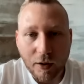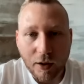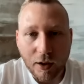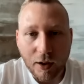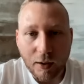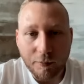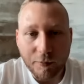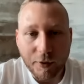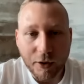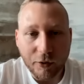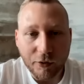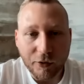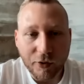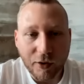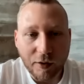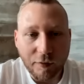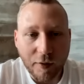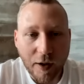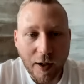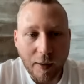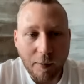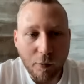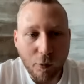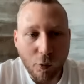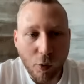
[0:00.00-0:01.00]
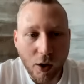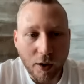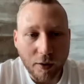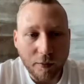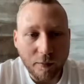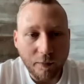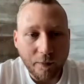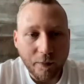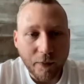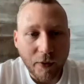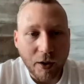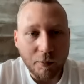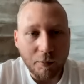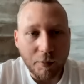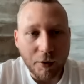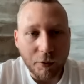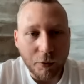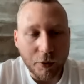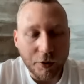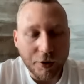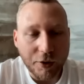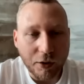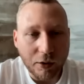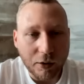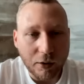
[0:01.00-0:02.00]
They also have M1, but we're
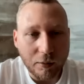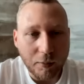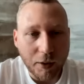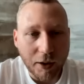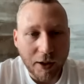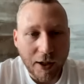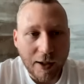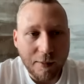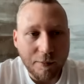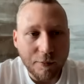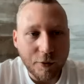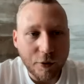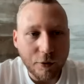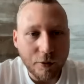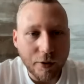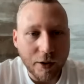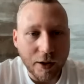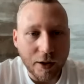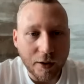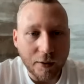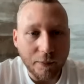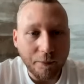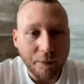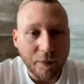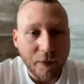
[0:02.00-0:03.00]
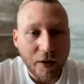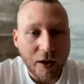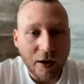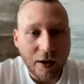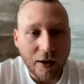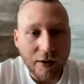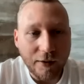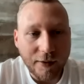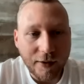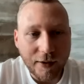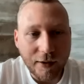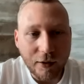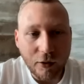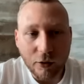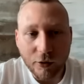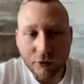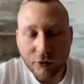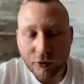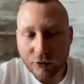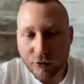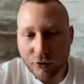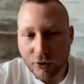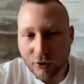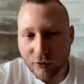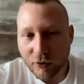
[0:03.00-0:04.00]
talking about M2 here. And they also
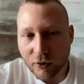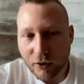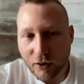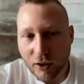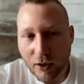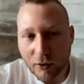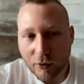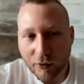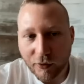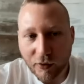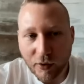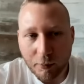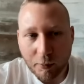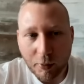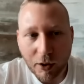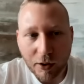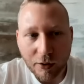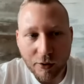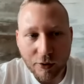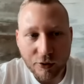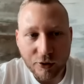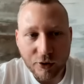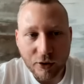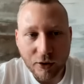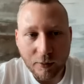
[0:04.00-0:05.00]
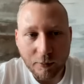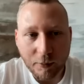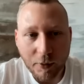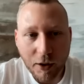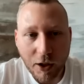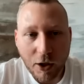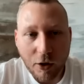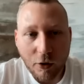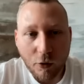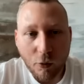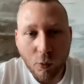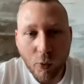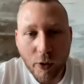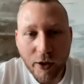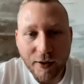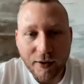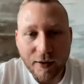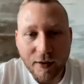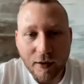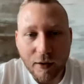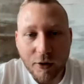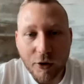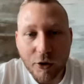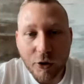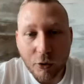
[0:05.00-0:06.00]
just announced a partnership with
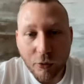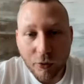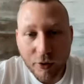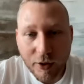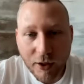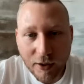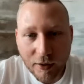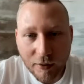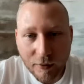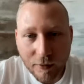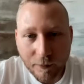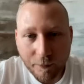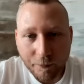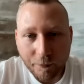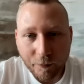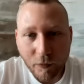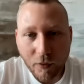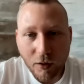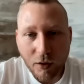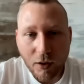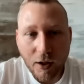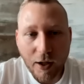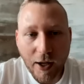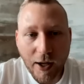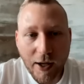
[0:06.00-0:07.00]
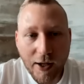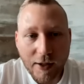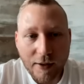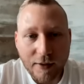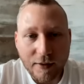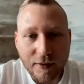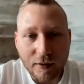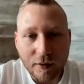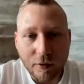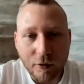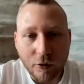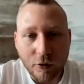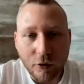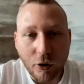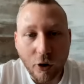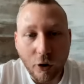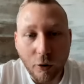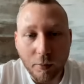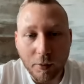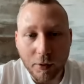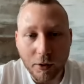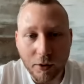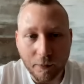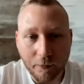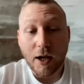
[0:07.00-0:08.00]
Union and
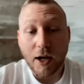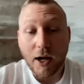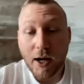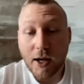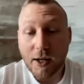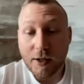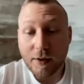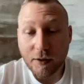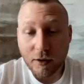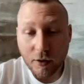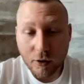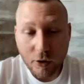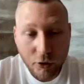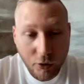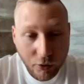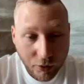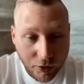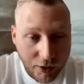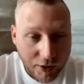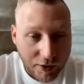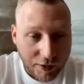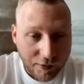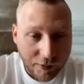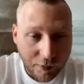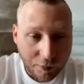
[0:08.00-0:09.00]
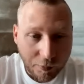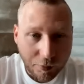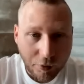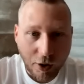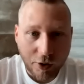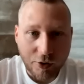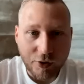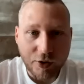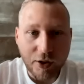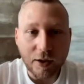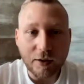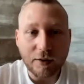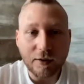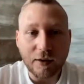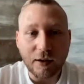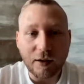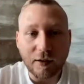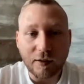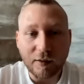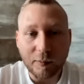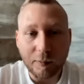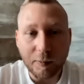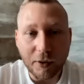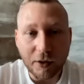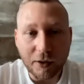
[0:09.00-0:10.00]
Noble. And Union is a project that is
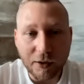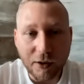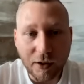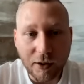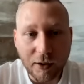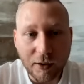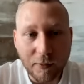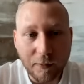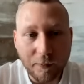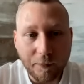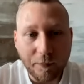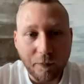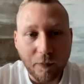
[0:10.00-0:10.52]
building